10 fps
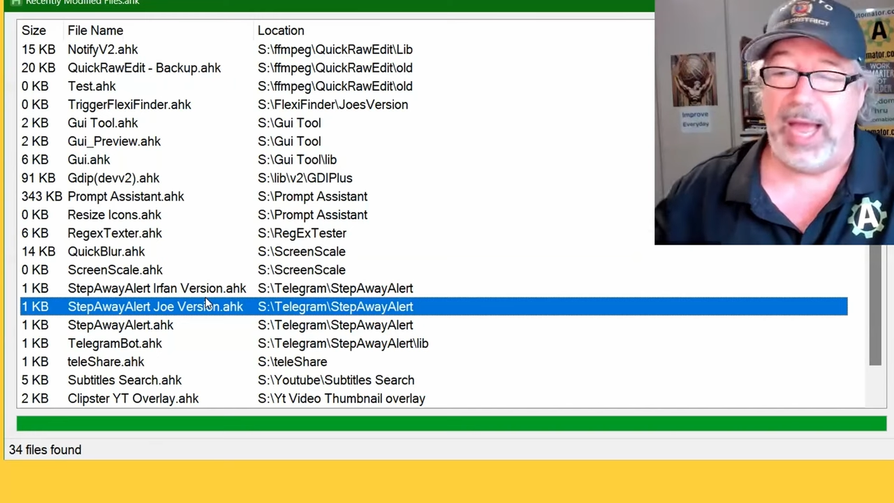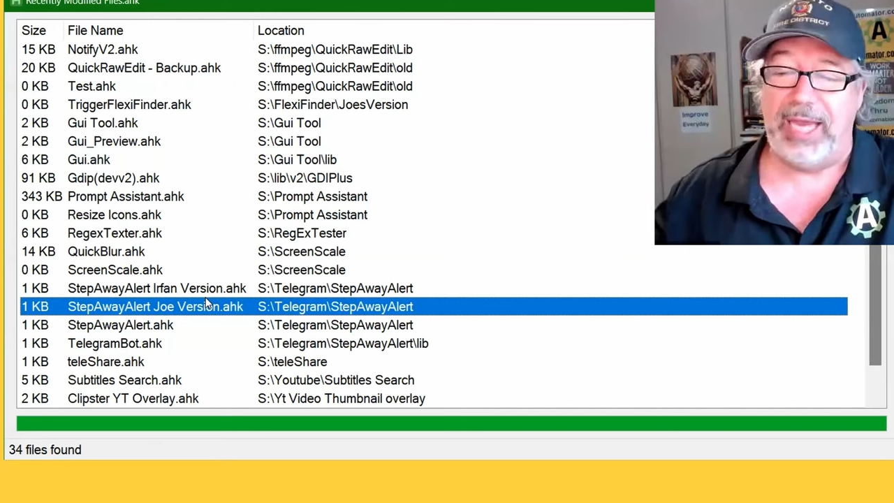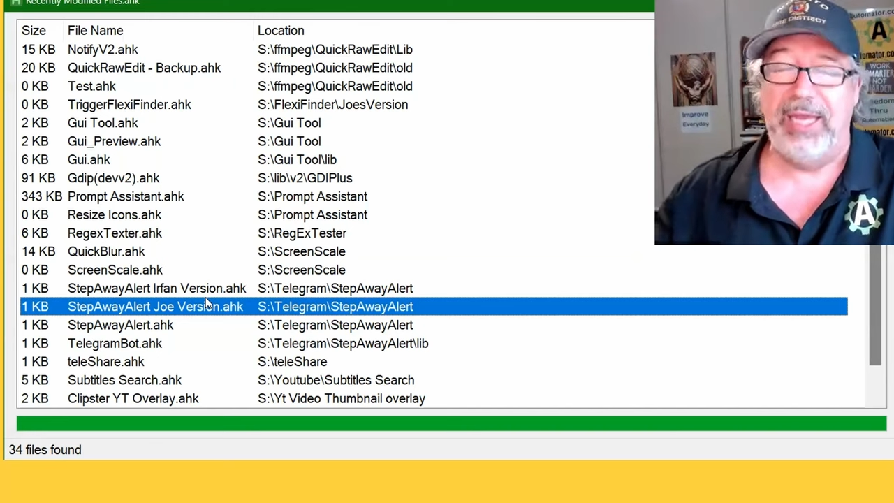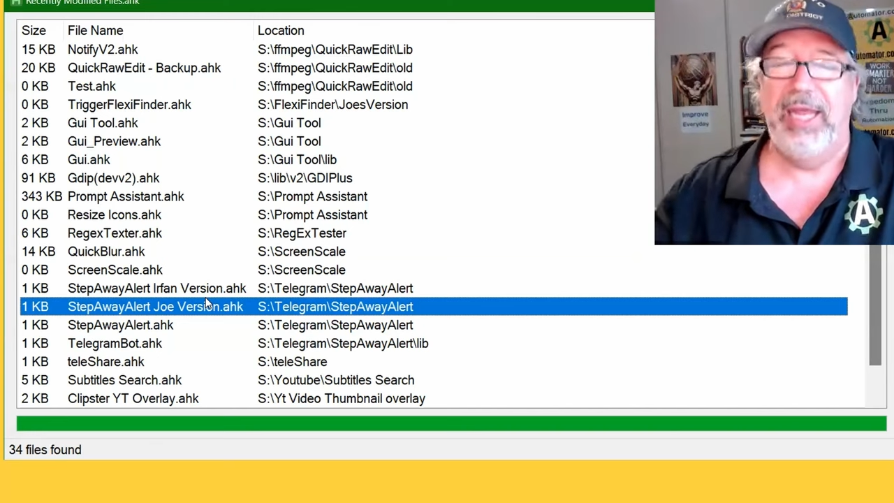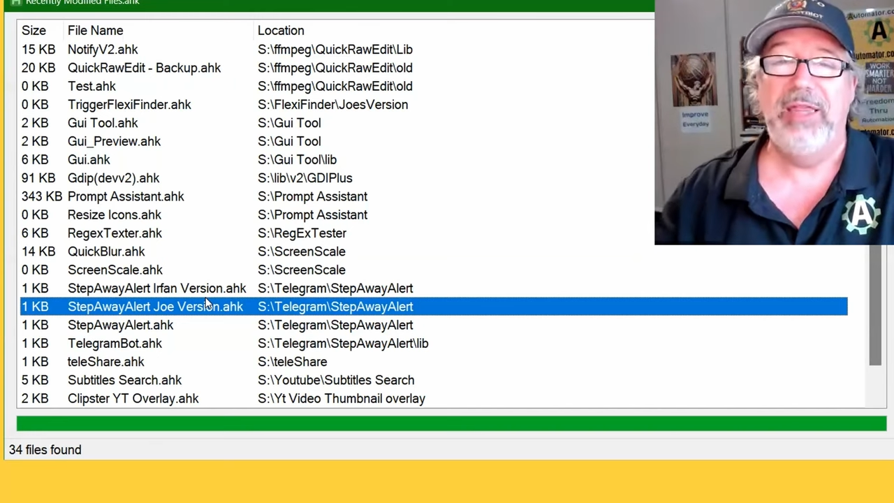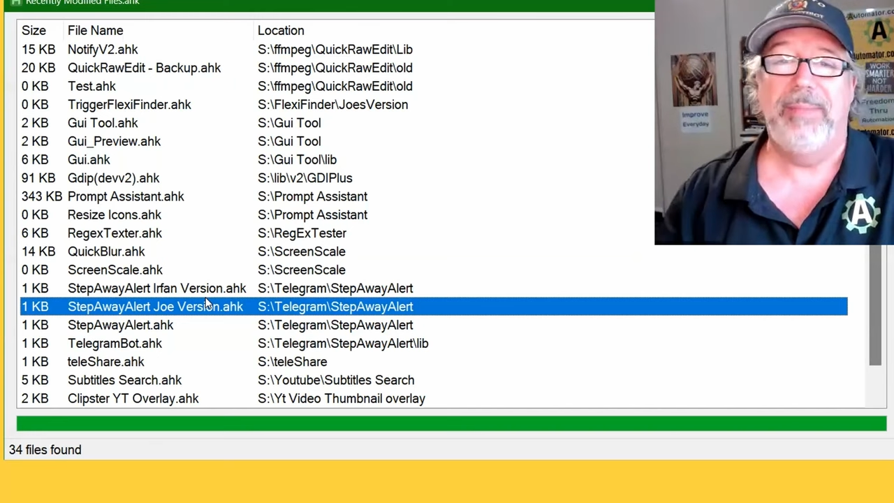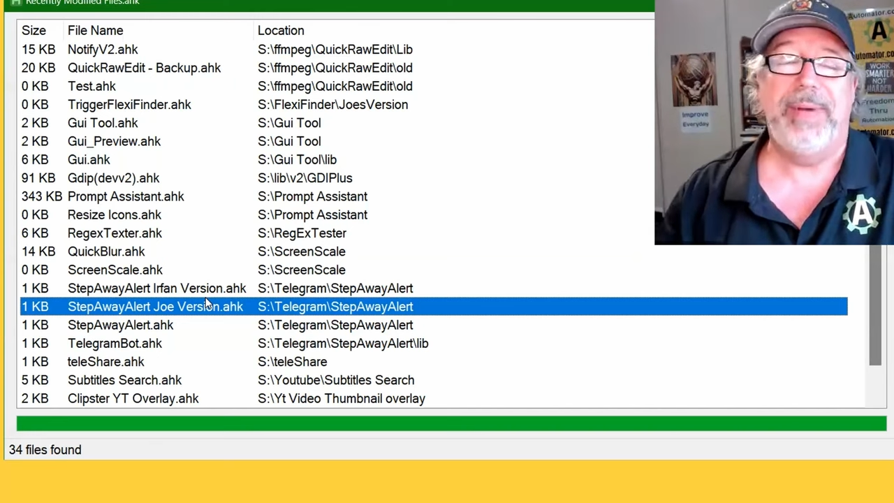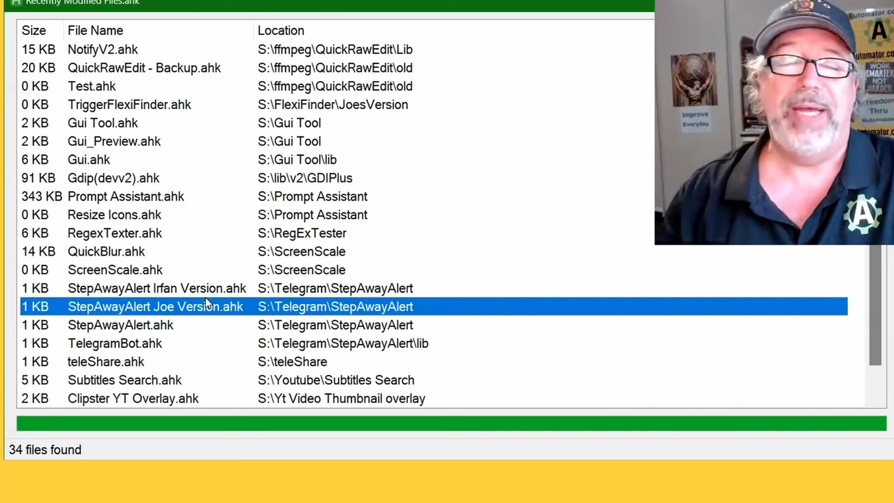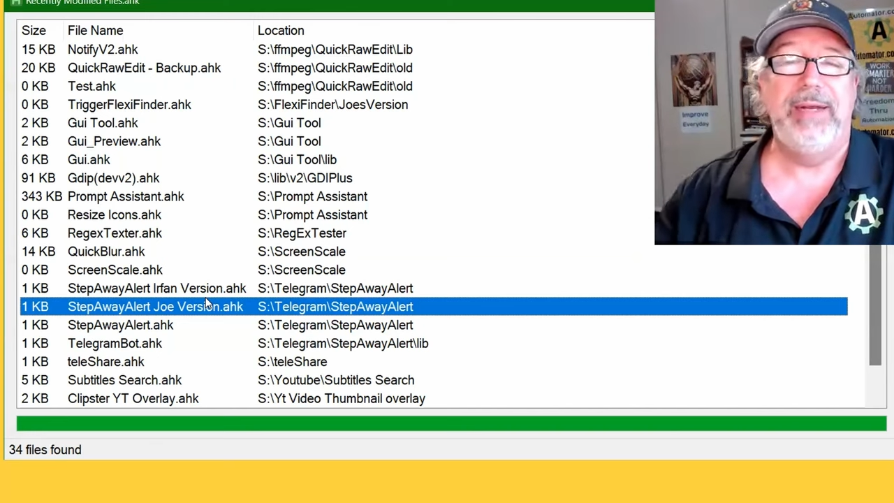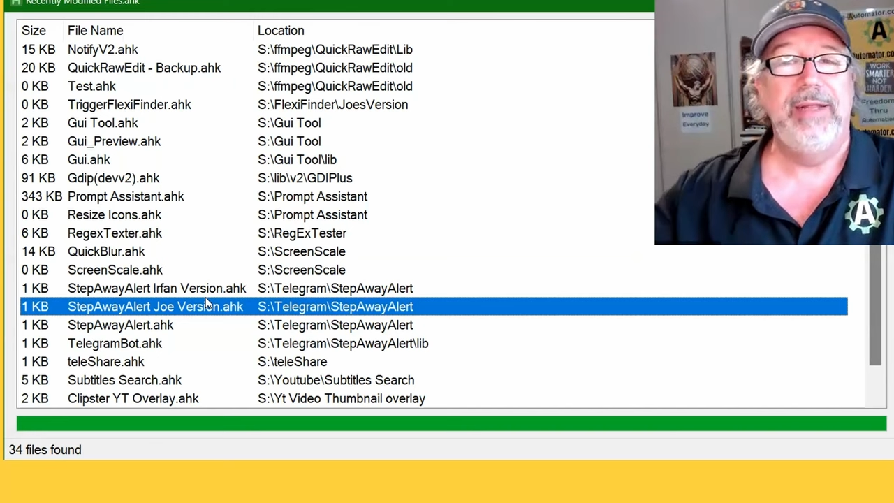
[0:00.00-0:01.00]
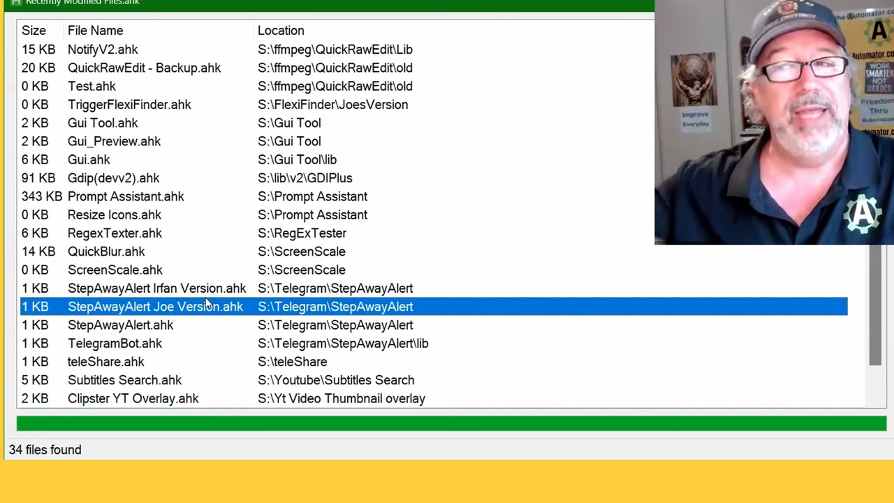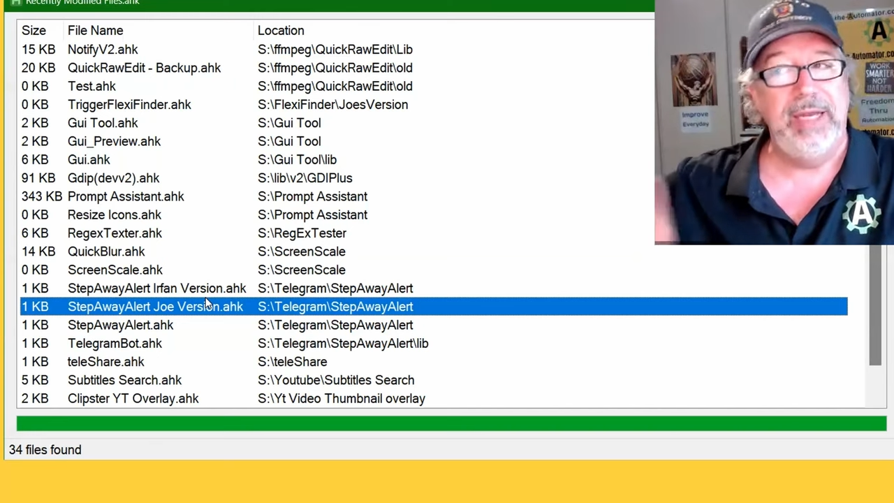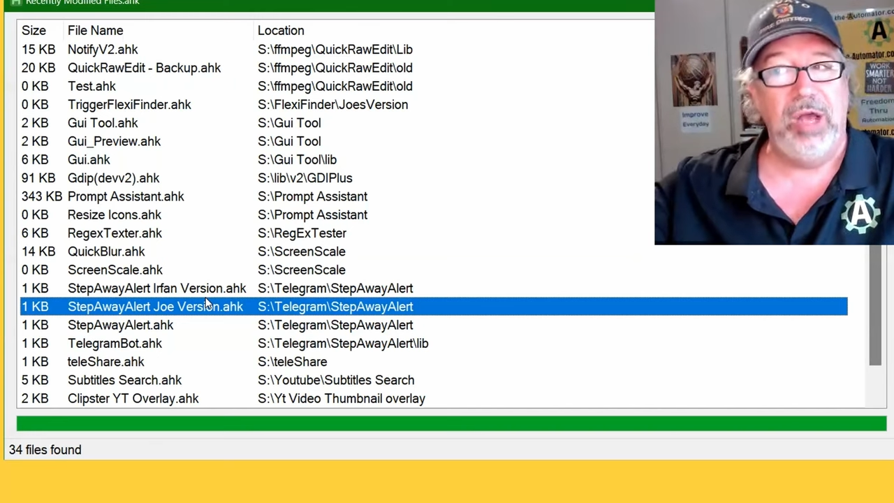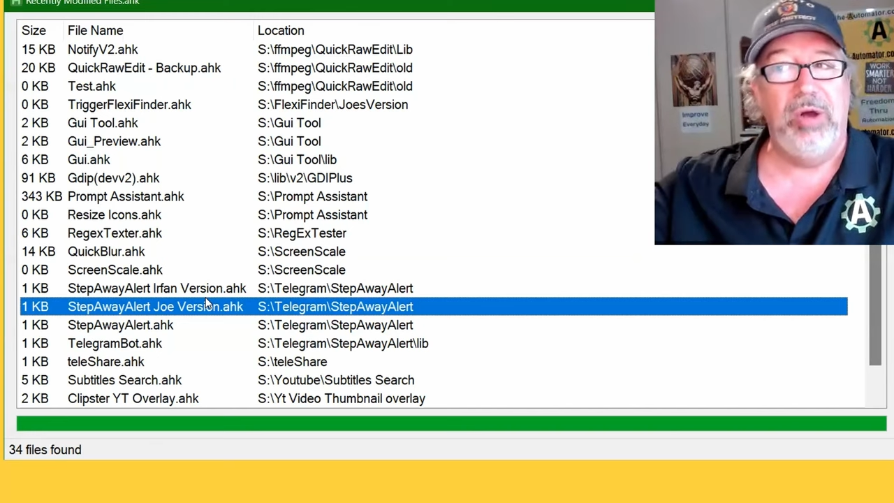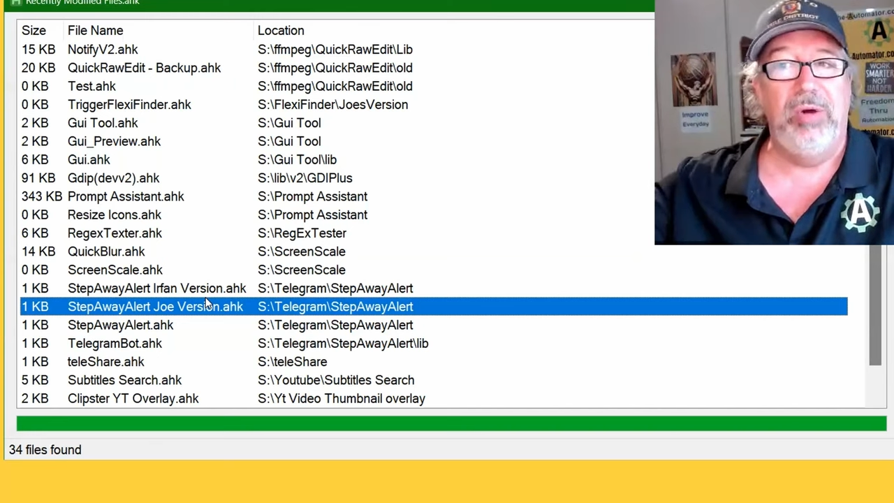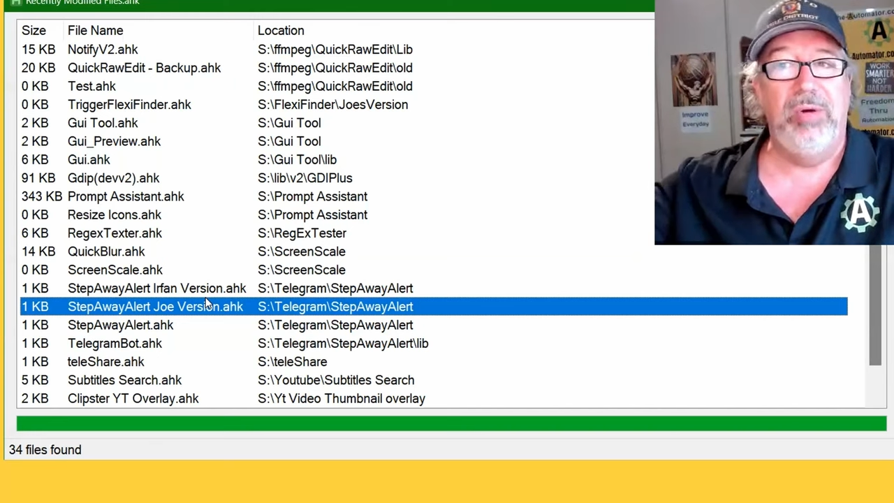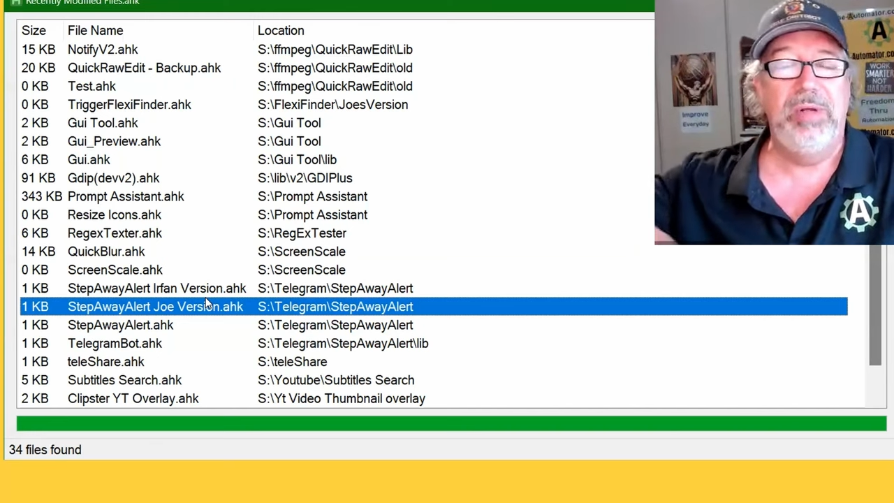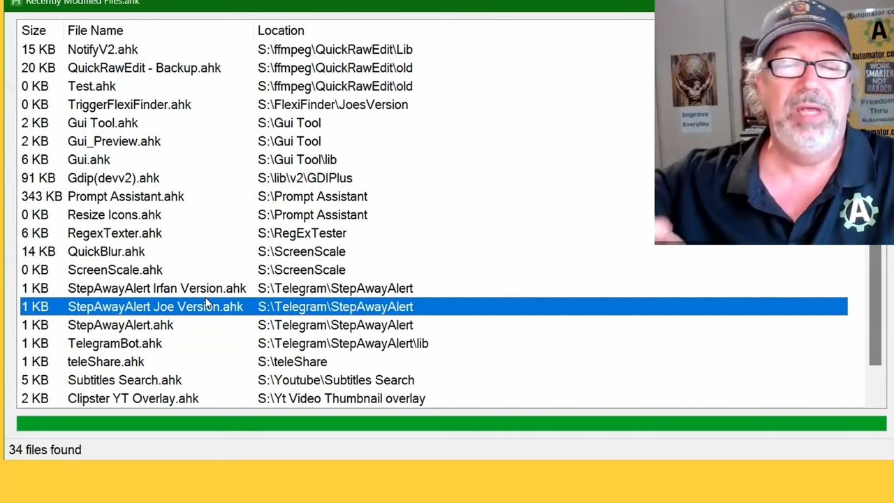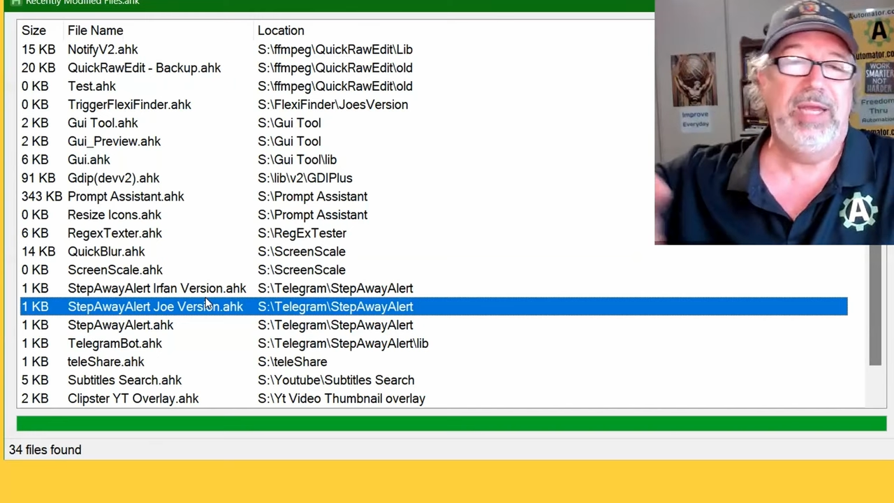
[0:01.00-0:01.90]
I can hit the button and they know